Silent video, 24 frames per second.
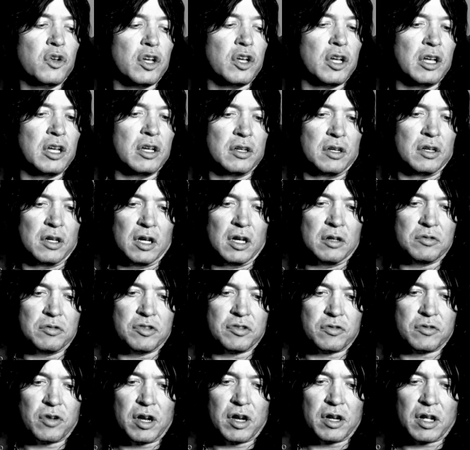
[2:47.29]
and I
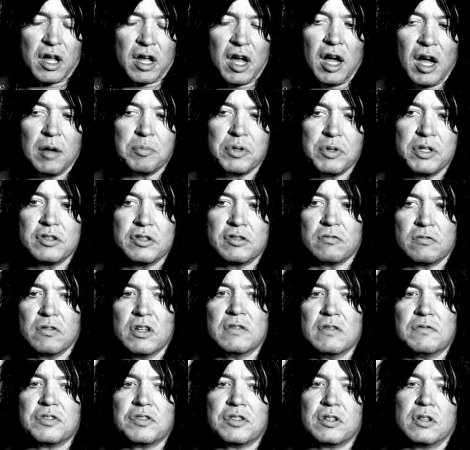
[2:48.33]
just try to cop his
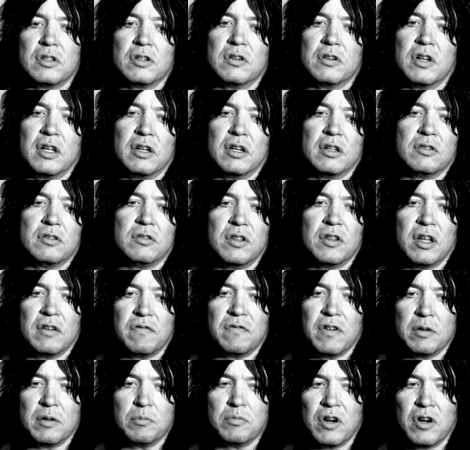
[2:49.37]
riffs and learn how to do that
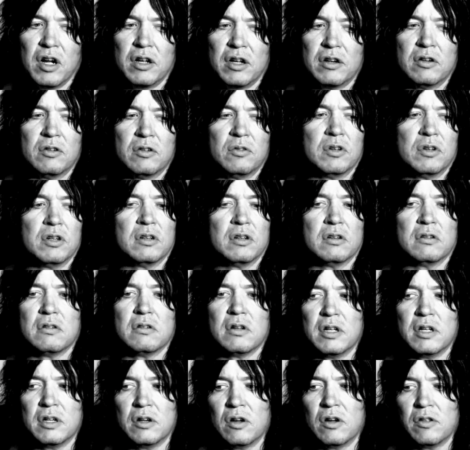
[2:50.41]
vibrato
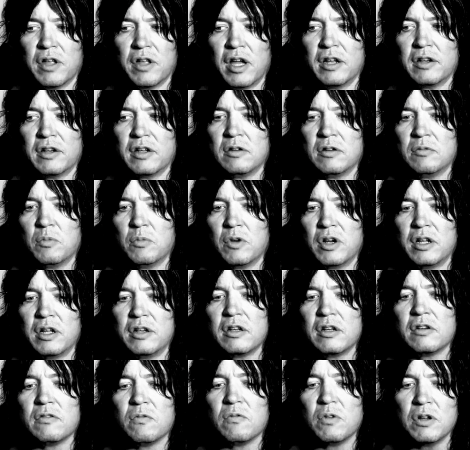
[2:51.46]
and all that. And what I
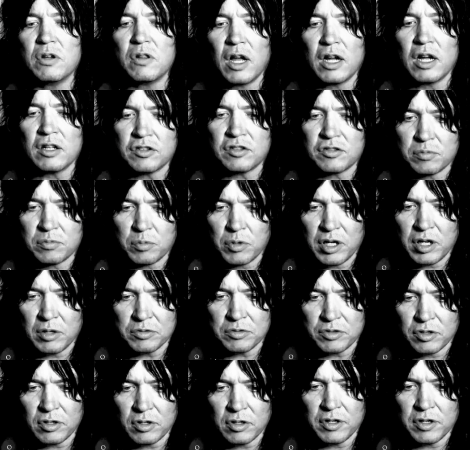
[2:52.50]
didn't realize what I
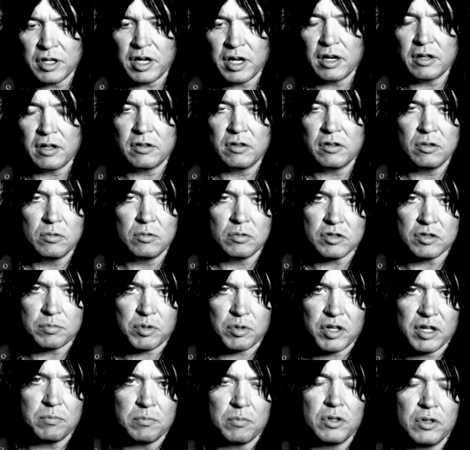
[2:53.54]
was learning how to do was
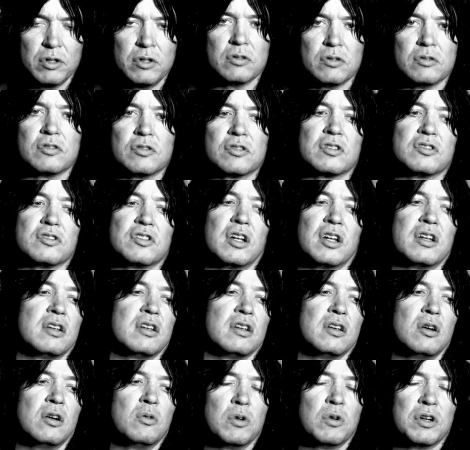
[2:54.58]
play blues, because I didn't
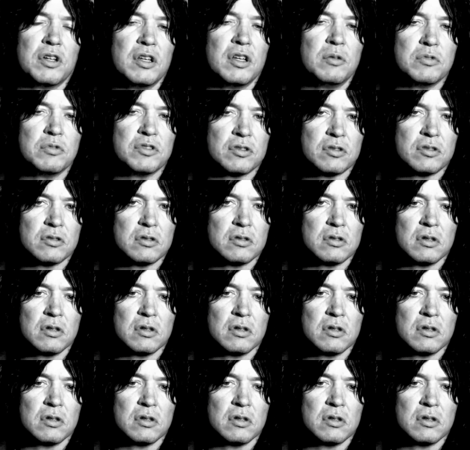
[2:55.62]
know what he was